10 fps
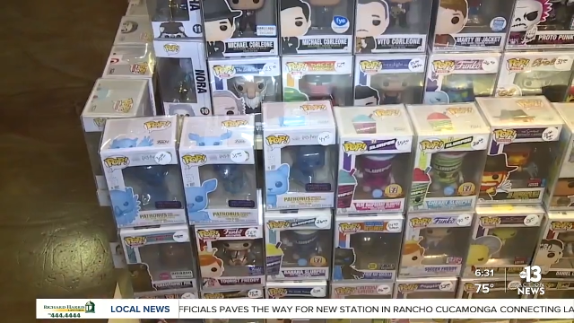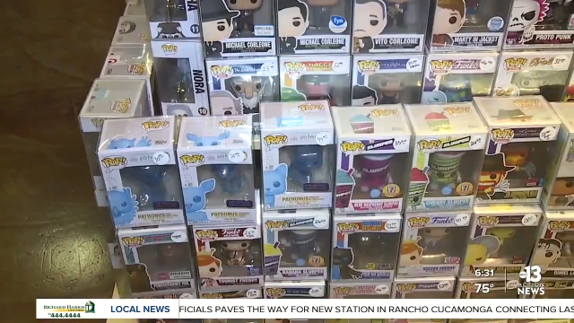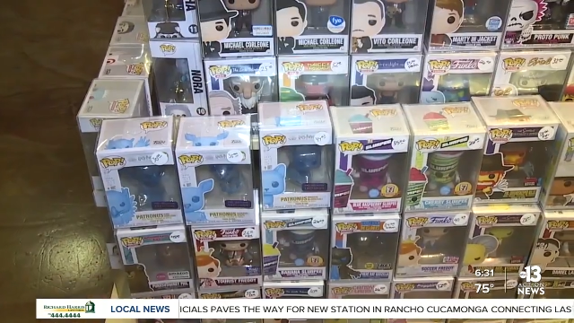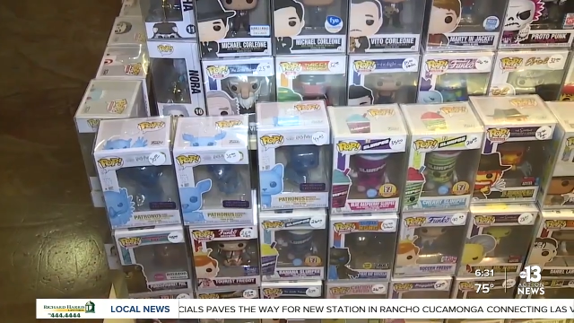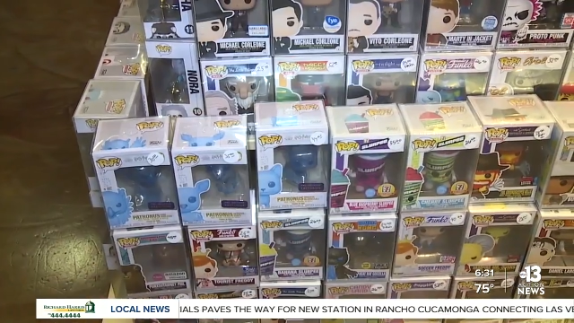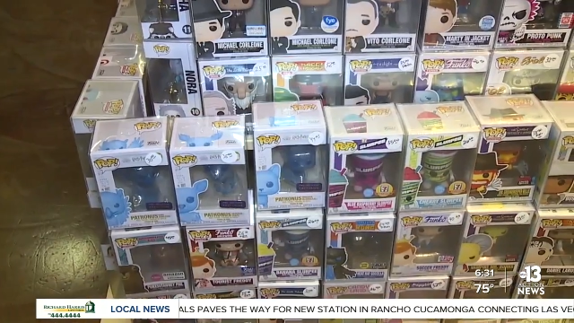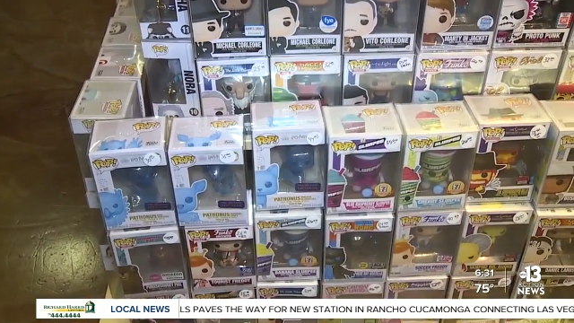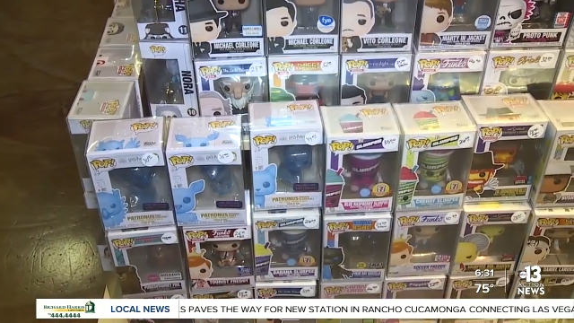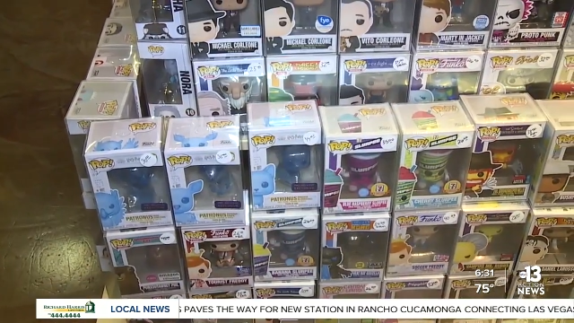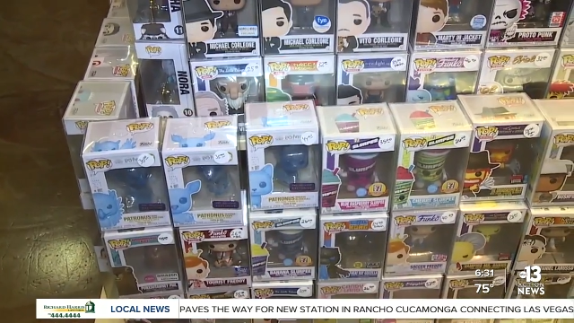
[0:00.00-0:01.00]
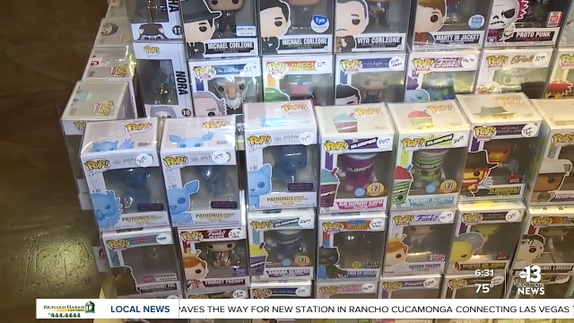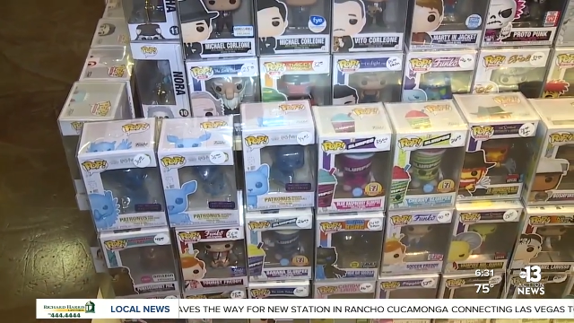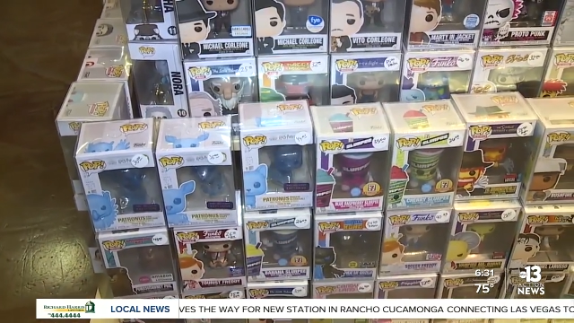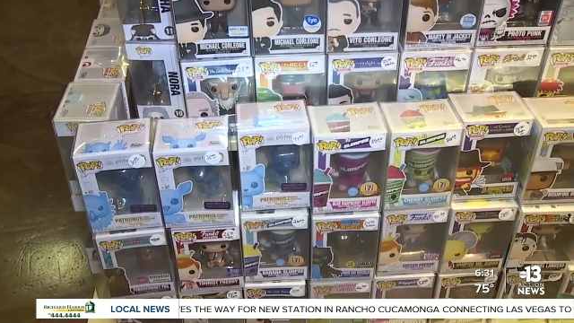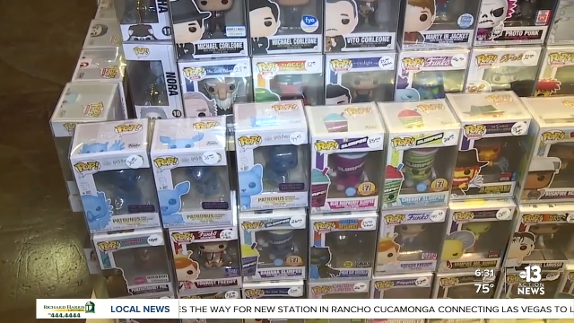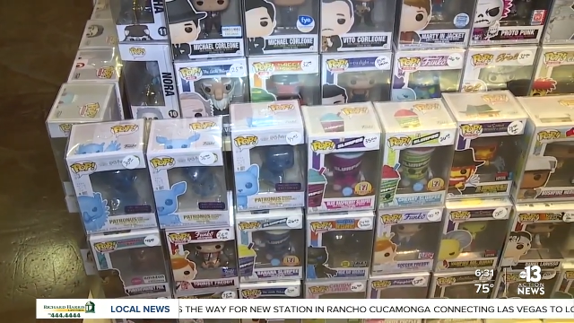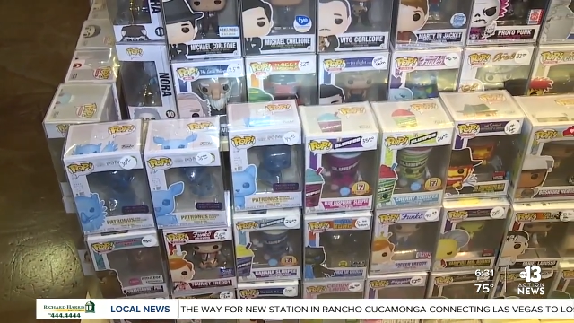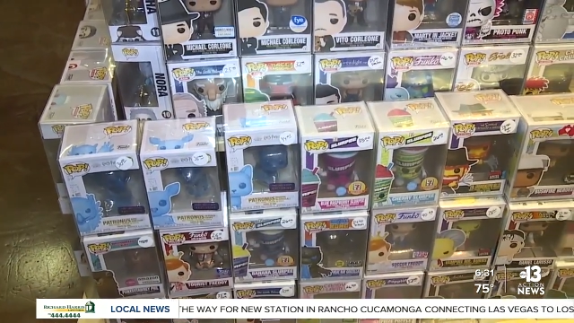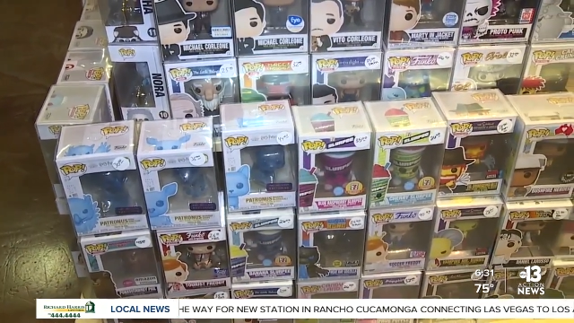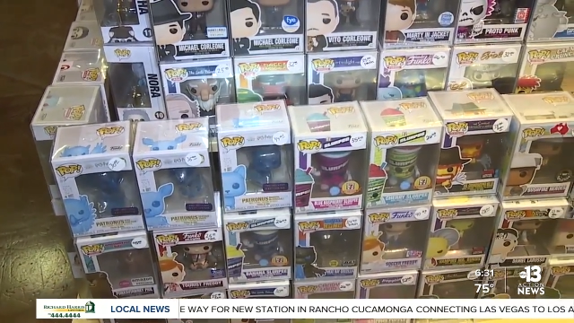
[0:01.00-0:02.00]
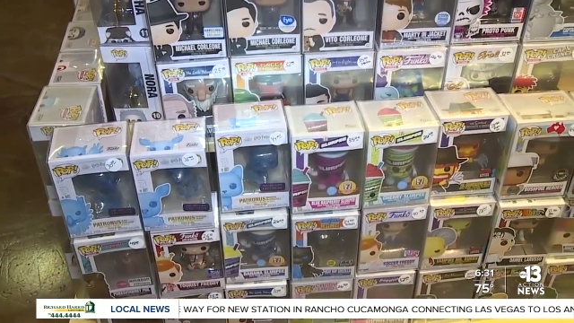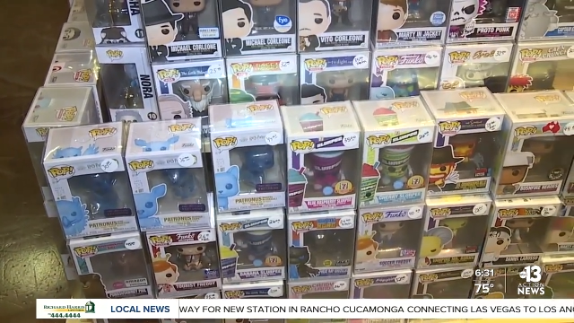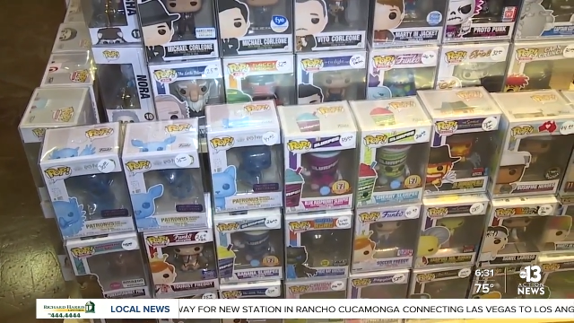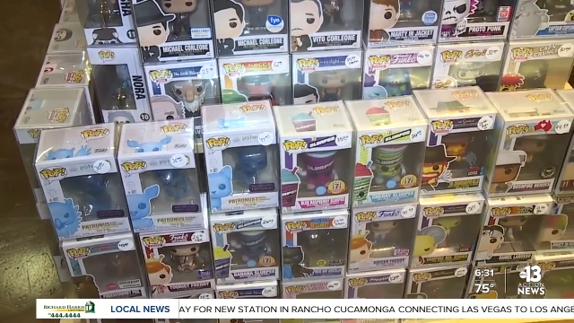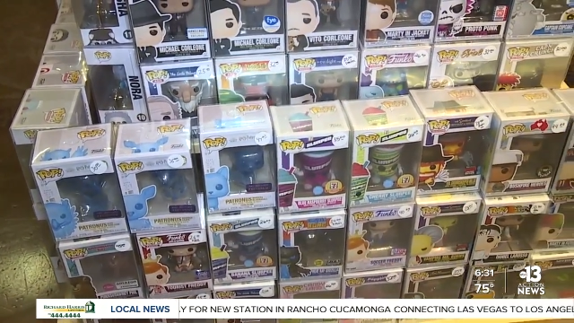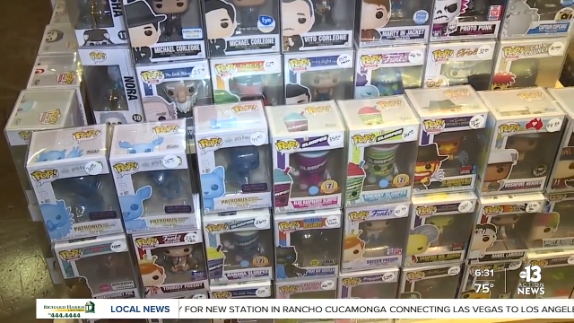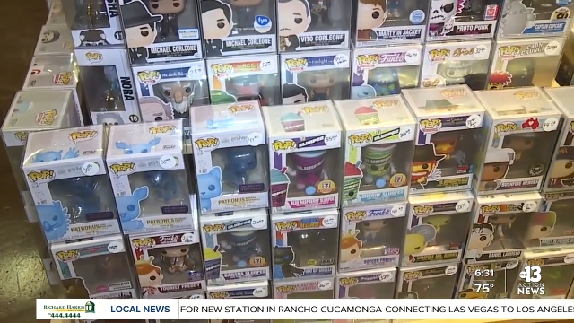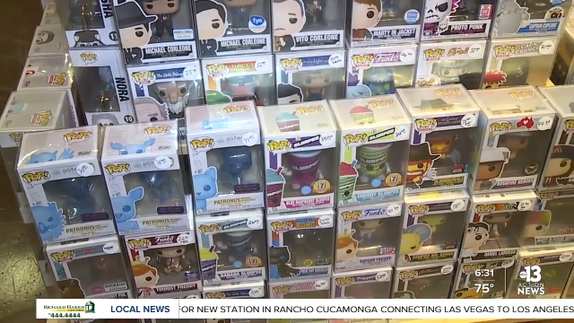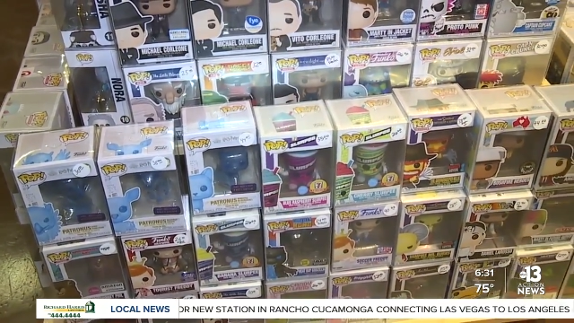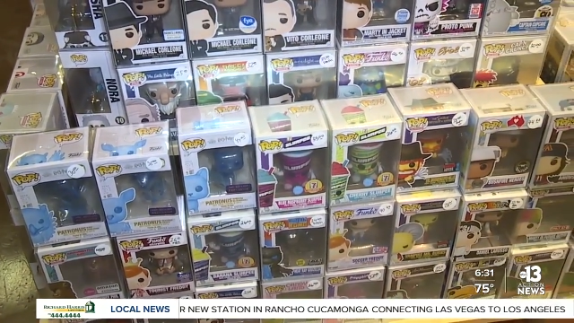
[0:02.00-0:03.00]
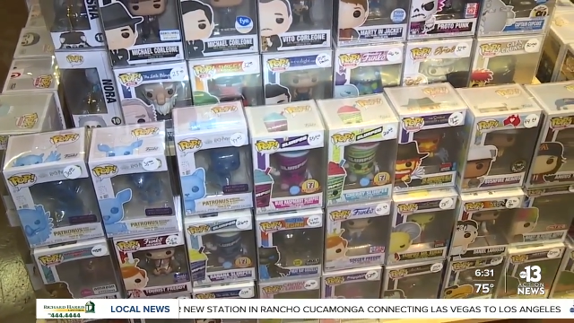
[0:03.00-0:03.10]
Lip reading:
Nobody's mouth can be seen.